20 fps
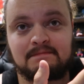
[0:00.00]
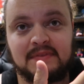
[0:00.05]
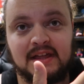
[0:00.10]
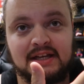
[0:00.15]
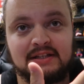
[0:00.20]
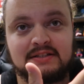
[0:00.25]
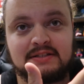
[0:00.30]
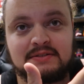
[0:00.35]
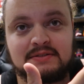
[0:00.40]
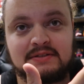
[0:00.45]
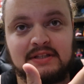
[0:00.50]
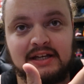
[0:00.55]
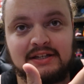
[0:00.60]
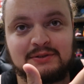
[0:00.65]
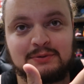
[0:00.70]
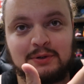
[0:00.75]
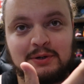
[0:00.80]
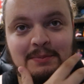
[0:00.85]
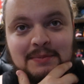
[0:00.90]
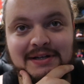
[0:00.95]
that's
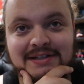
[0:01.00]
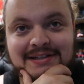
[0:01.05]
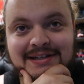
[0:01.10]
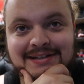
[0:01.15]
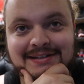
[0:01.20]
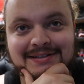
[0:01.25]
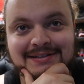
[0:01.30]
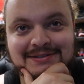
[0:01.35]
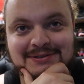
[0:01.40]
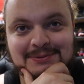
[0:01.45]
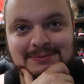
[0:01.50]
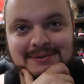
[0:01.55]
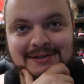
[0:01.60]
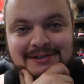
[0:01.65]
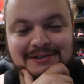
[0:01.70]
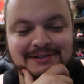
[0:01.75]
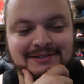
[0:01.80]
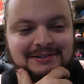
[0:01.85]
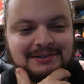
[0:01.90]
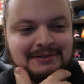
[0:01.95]
that's where my day
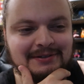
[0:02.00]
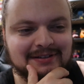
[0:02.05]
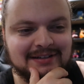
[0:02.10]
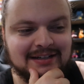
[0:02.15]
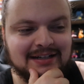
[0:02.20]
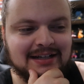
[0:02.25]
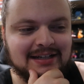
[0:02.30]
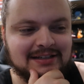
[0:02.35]
disappeared to.